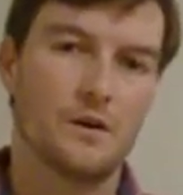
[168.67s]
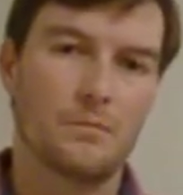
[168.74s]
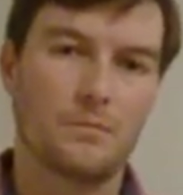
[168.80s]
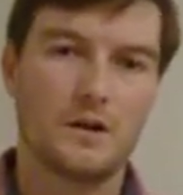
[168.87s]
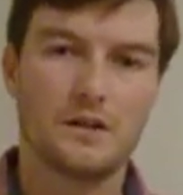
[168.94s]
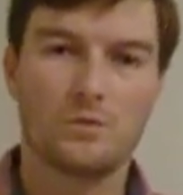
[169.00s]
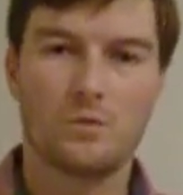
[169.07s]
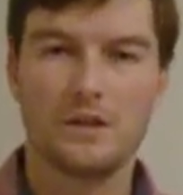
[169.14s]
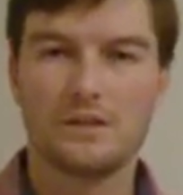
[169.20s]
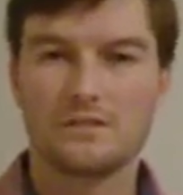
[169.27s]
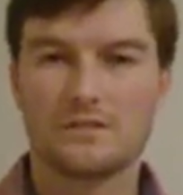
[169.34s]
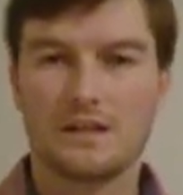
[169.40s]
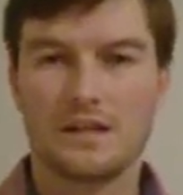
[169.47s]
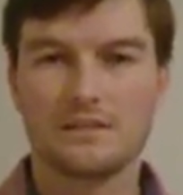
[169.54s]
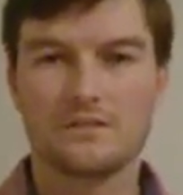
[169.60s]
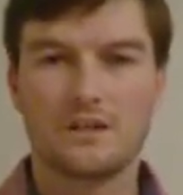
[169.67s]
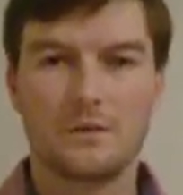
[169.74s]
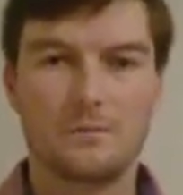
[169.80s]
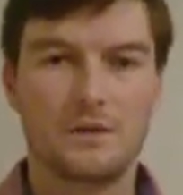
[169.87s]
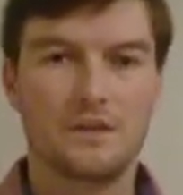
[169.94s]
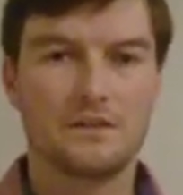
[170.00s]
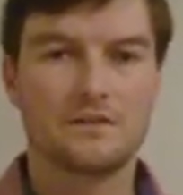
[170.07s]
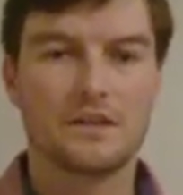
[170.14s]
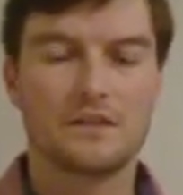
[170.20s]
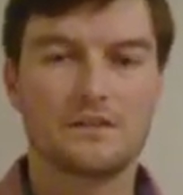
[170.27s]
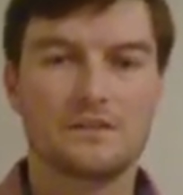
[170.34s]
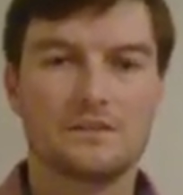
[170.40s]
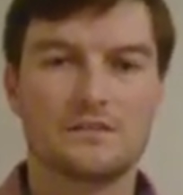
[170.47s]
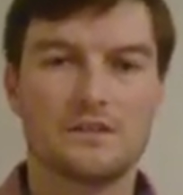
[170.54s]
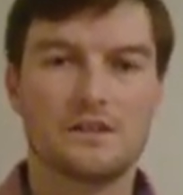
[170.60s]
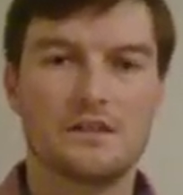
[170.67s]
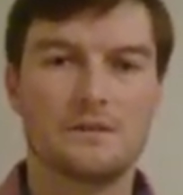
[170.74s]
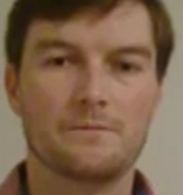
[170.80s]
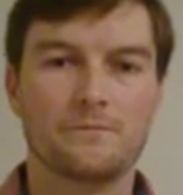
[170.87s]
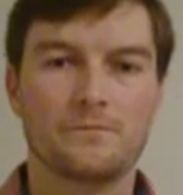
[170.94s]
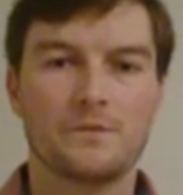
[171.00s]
body weight and size not being exactly the same,